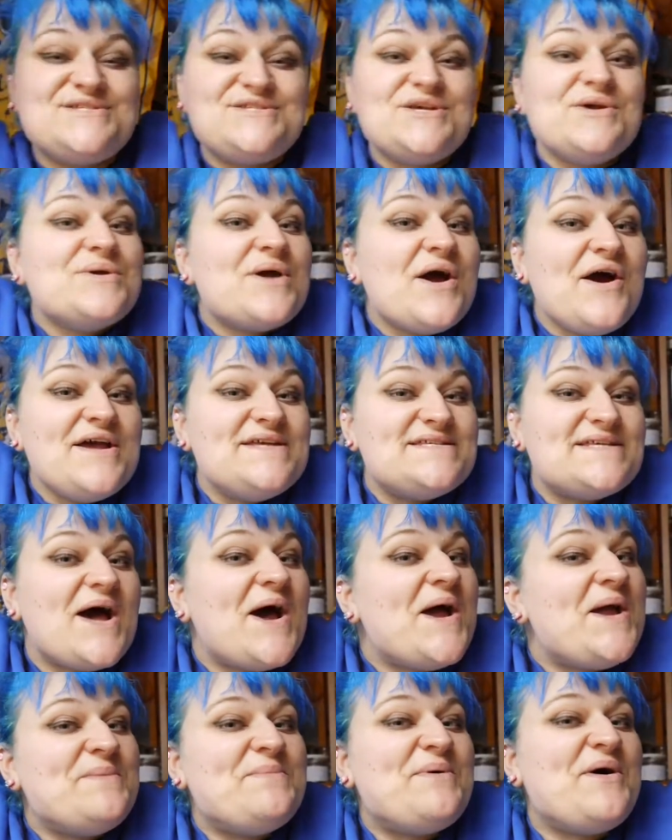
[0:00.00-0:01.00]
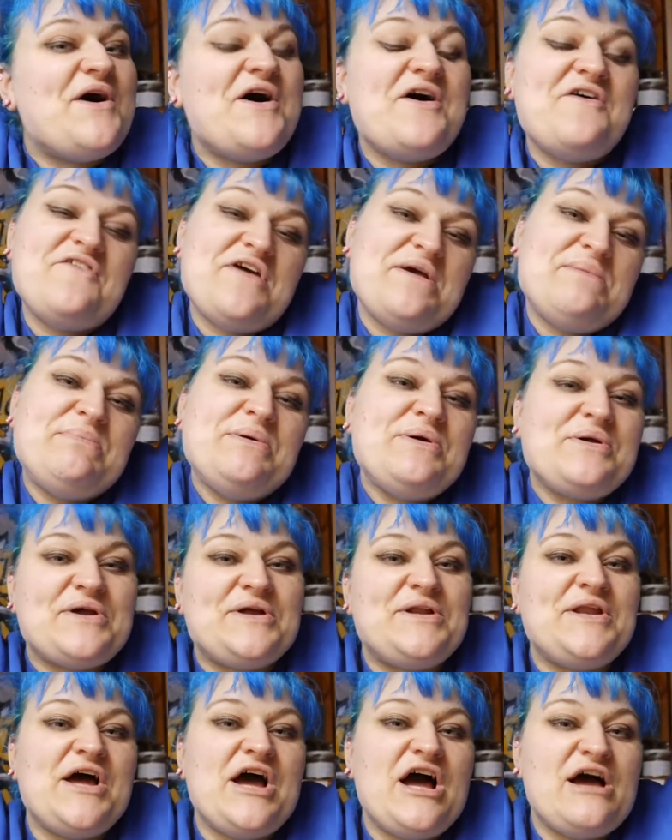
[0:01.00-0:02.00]
So guys, I am part of a book
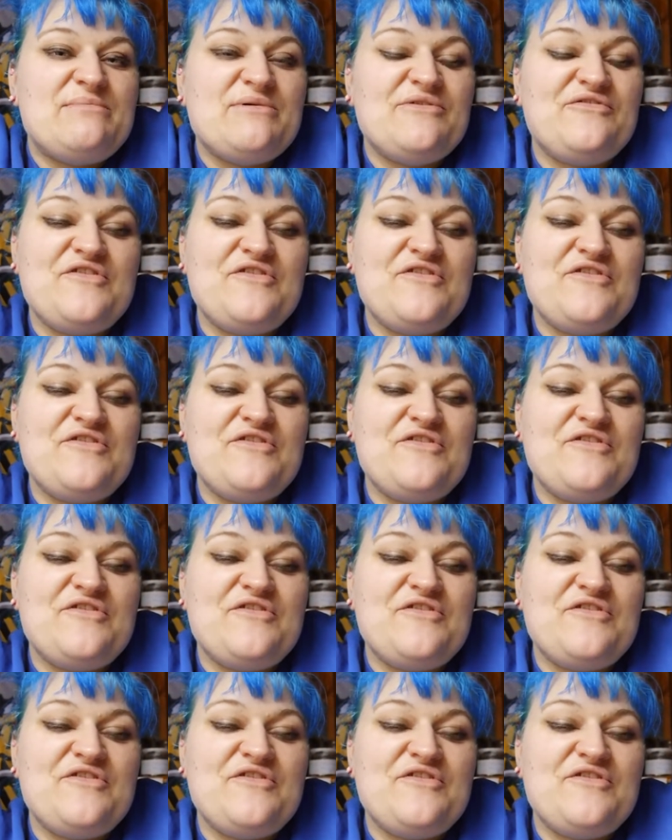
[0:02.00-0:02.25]
club.